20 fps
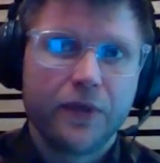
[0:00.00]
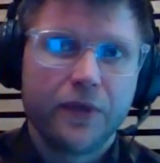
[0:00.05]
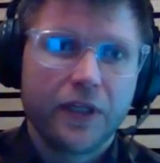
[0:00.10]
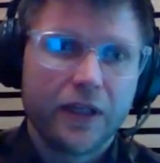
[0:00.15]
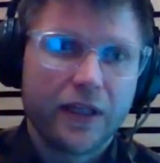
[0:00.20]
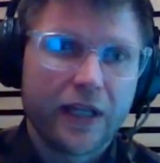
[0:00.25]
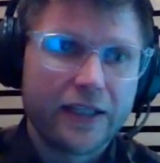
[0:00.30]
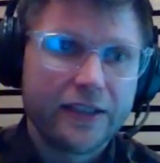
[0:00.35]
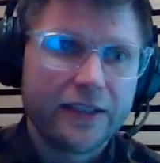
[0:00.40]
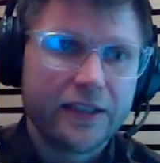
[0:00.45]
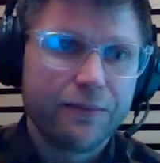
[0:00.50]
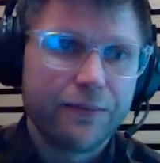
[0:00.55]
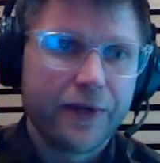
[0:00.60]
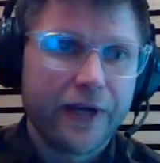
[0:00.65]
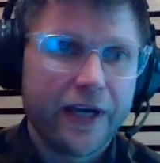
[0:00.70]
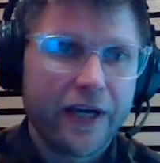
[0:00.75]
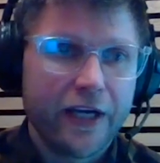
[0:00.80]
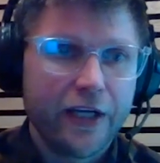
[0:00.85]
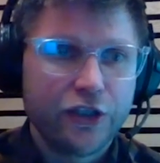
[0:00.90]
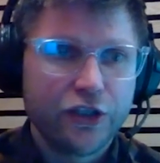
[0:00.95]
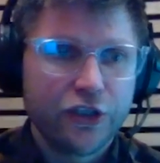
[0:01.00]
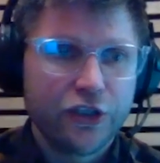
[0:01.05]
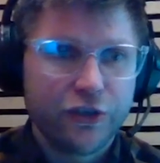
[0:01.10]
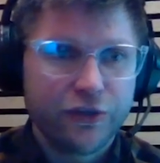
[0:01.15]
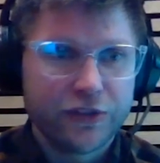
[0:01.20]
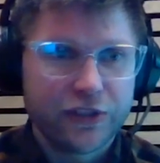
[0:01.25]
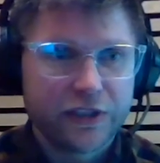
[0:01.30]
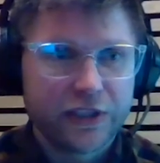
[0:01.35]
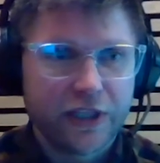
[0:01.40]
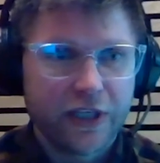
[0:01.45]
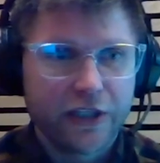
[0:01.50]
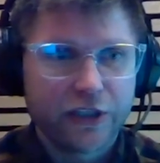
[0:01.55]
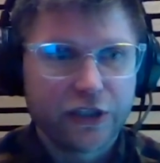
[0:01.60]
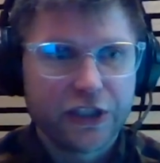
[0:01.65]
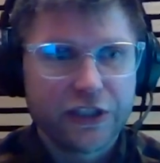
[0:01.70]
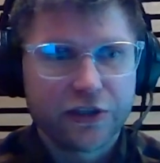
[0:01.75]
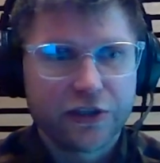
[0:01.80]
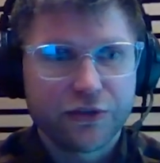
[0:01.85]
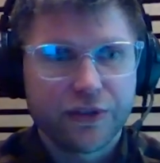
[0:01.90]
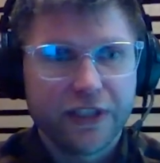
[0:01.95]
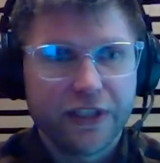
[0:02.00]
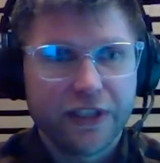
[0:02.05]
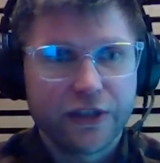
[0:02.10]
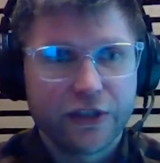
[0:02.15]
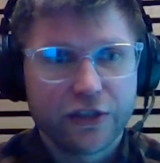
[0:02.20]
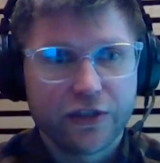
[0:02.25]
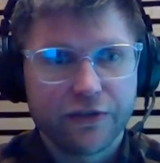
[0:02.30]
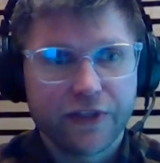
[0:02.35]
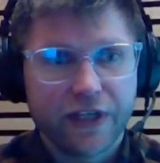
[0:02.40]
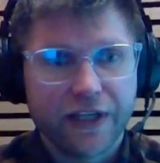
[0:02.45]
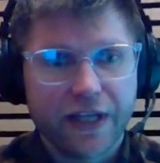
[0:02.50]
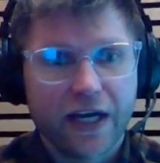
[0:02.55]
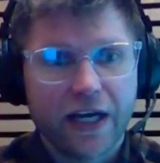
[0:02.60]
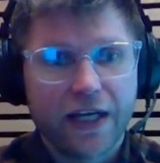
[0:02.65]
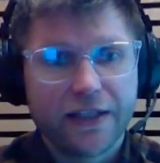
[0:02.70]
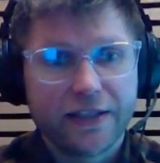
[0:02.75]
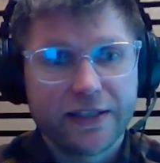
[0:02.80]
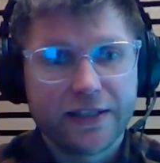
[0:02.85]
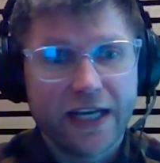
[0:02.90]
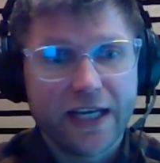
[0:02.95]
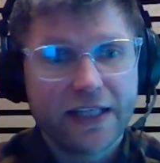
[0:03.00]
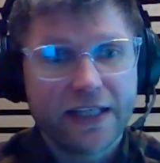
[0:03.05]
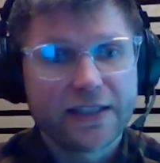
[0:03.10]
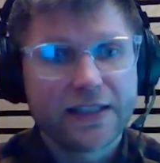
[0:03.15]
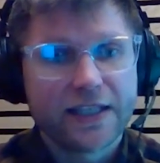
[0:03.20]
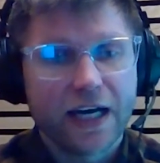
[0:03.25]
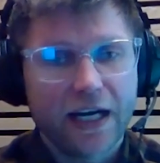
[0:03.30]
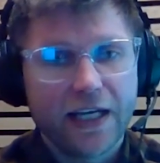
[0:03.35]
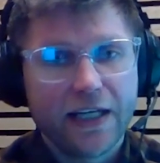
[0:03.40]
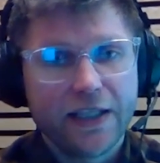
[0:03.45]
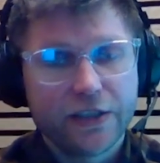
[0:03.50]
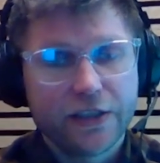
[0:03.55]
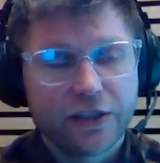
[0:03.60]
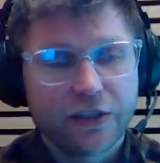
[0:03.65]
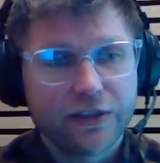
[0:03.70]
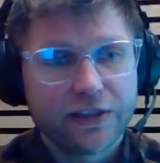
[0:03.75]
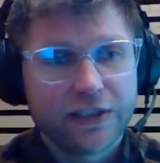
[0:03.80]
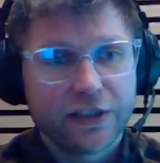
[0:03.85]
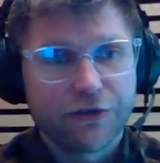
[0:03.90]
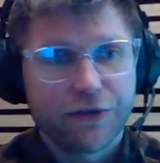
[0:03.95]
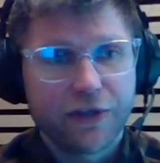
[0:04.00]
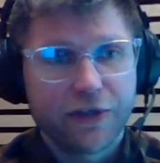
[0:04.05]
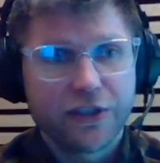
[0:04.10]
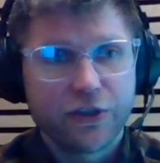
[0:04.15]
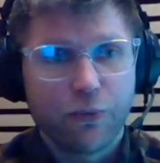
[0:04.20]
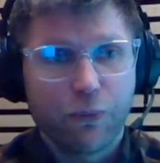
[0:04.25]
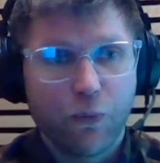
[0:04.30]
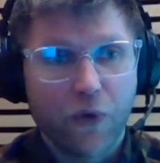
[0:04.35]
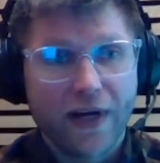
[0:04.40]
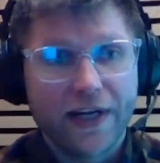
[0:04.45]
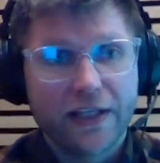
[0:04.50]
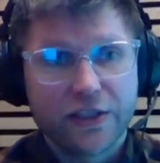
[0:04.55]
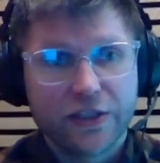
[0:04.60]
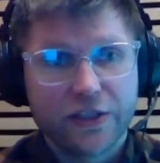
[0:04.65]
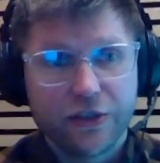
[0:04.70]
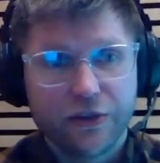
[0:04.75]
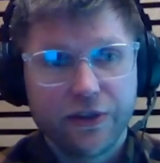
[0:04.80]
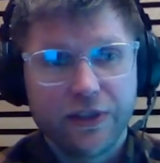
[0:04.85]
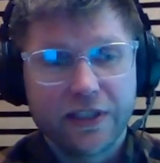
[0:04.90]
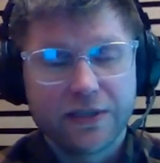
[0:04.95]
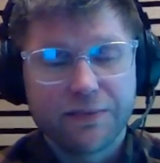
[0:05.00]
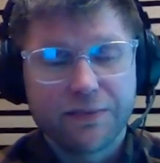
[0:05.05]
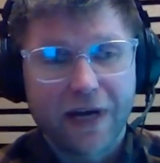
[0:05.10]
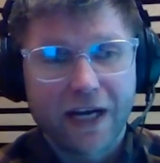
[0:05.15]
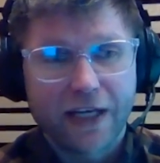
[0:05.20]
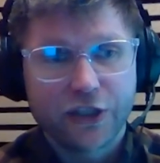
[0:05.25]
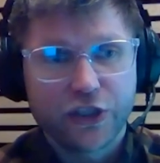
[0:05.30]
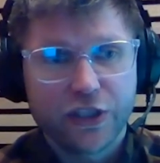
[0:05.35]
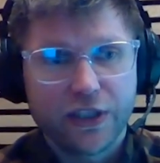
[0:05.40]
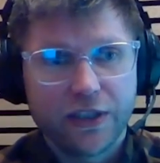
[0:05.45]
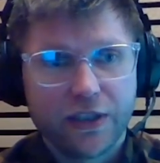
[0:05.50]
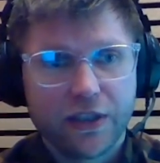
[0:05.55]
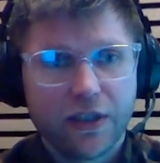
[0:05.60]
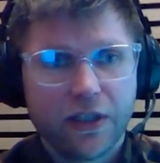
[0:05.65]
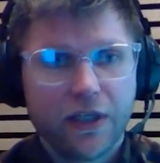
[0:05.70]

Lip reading: landing page, user search history and stuff like that, and takes that into consideration when it's doing its matching.